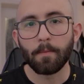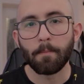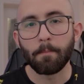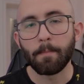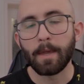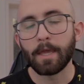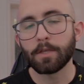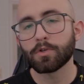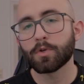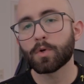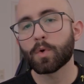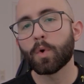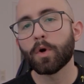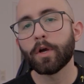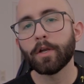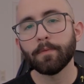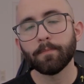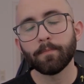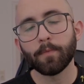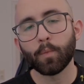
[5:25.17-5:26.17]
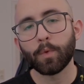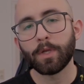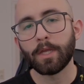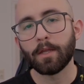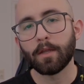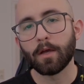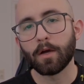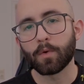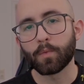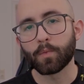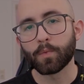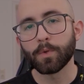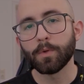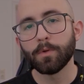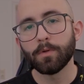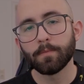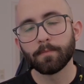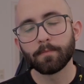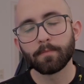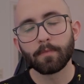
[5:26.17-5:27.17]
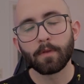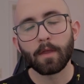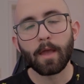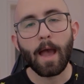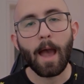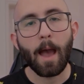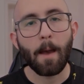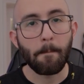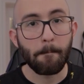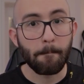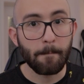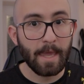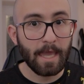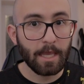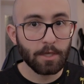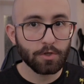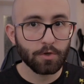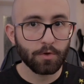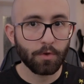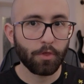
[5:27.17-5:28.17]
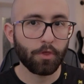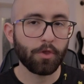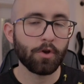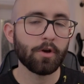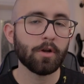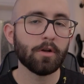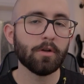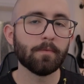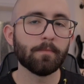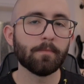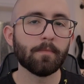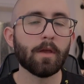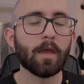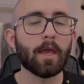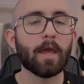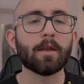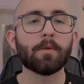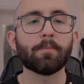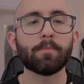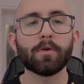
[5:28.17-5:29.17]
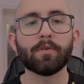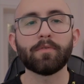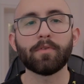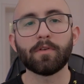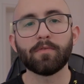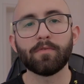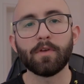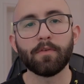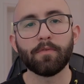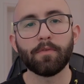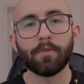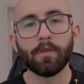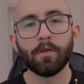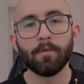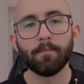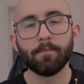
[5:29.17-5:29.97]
Major chord, we need a root, a major third, and a perfect fifth.